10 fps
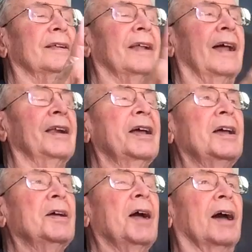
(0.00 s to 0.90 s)
that
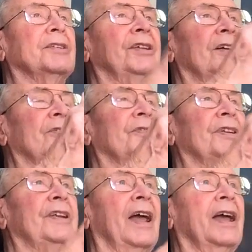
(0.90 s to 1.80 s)
until the
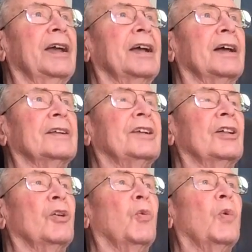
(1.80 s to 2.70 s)
day,
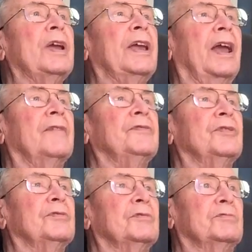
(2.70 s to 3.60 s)
until a week
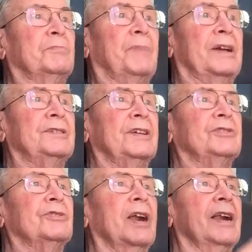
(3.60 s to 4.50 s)
after basic
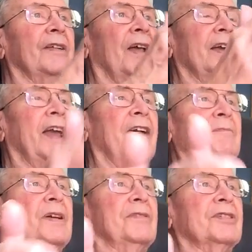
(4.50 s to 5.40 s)
training, they gave
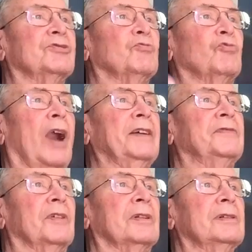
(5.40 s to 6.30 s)
me this
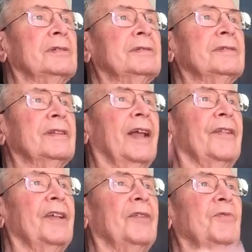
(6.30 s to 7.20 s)
rifle.
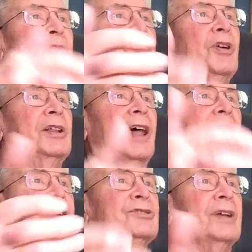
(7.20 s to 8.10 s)
And then we
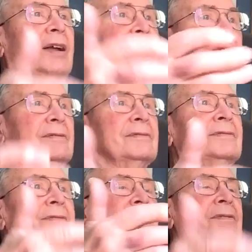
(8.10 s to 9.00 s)
realized that
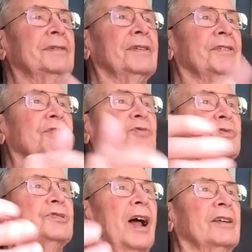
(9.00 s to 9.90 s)
this
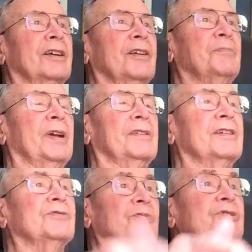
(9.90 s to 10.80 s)
was not going to be,
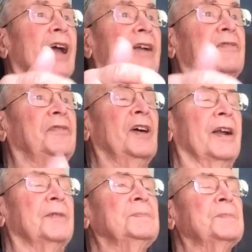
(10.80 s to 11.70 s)
this was not
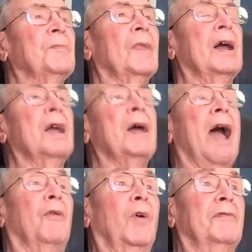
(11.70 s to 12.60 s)
fun.
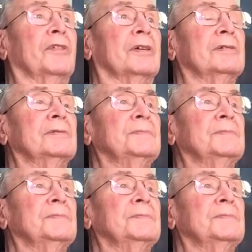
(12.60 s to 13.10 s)
However,